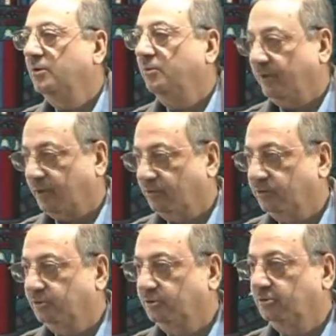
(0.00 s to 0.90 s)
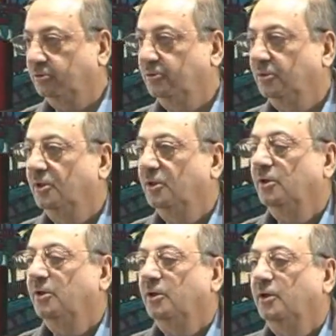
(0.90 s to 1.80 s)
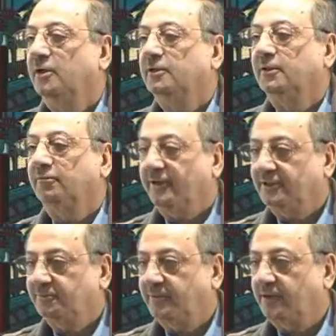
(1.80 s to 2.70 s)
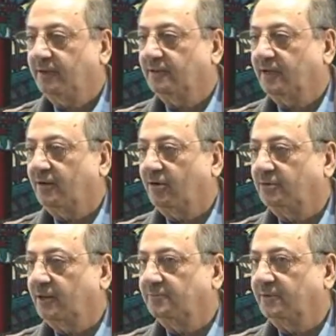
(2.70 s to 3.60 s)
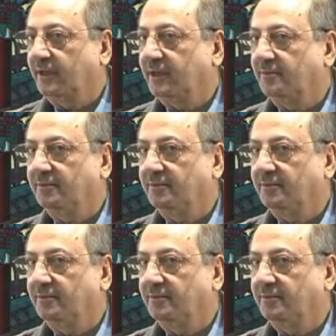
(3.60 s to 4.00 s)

do the first pattern that Dr. Abdurrahim